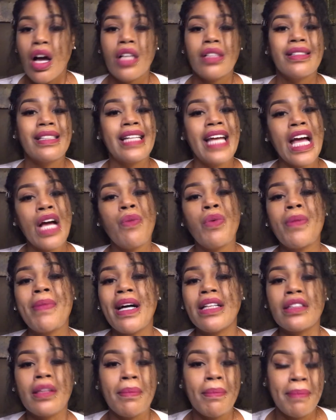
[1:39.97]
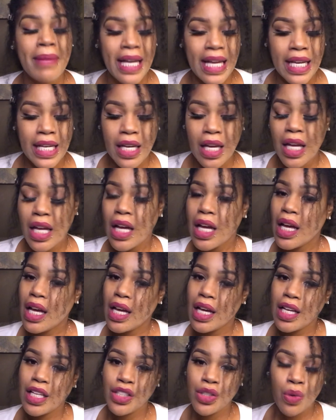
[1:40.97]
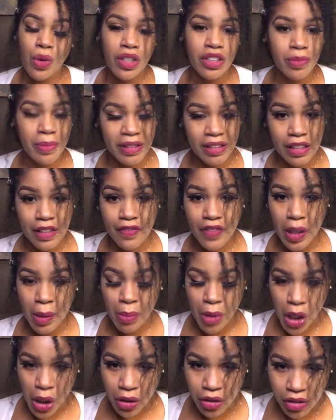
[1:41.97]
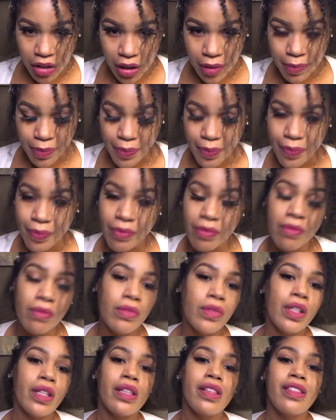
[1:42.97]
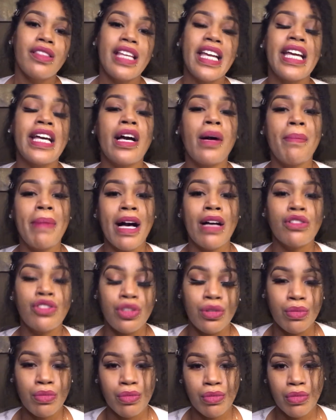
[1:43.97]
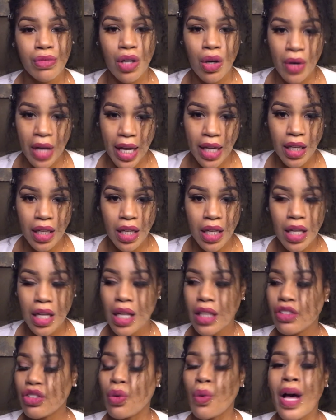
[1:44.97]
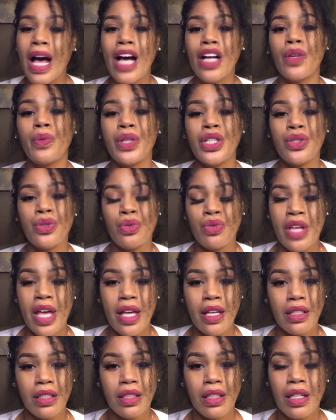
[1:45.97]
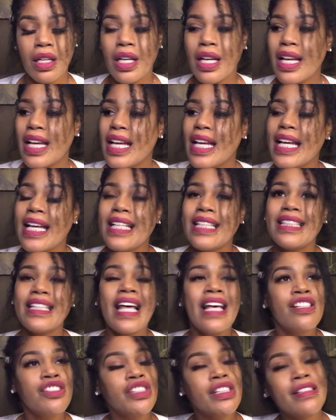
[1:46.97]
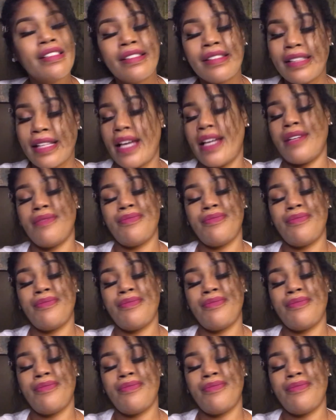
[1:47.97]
Today we about to make your specific person think about you. Okay. So how do we do that? Let's just say